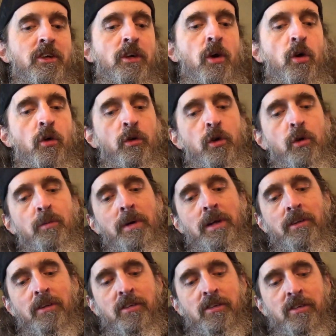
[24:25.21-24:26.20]
Oh, you make
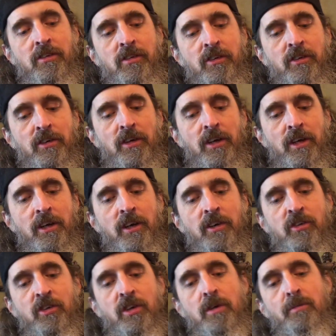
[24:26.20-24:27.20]
this decision. Now you got to
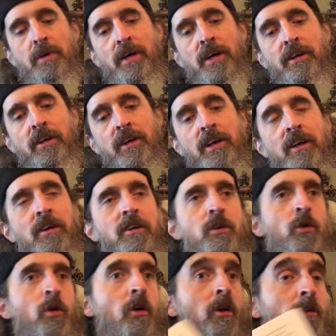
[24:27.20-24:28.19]
skip ahead to here, and you
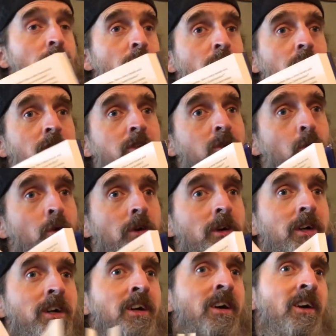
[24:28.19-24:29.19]
alter the
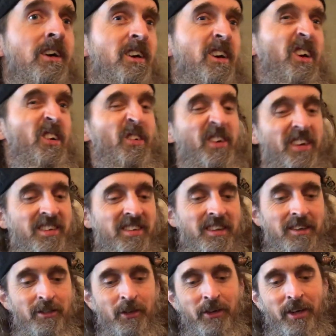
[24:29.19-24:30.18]
story. You can read it
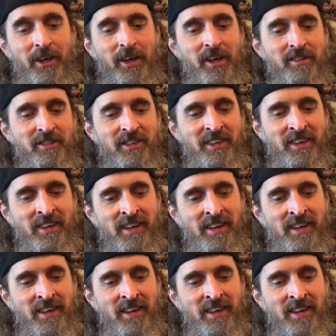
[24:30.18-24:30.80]
several times.